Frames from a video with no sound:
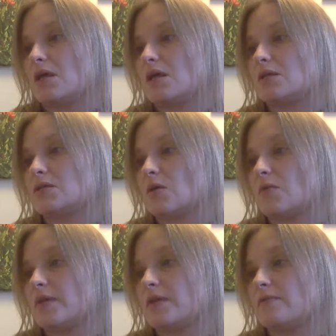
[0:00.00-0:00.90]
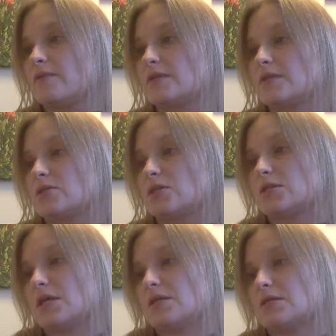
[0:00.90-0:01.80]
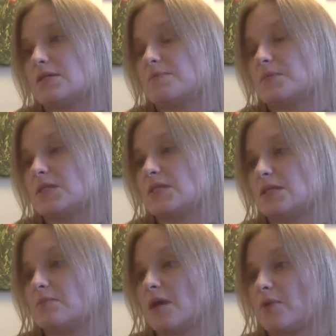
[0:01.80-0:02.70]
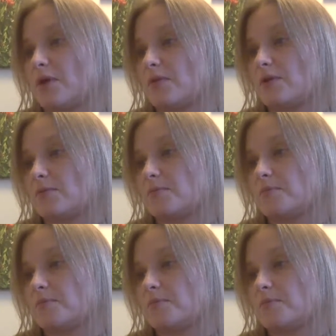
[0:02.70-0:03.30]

It's only a visit, she says, to see my brother.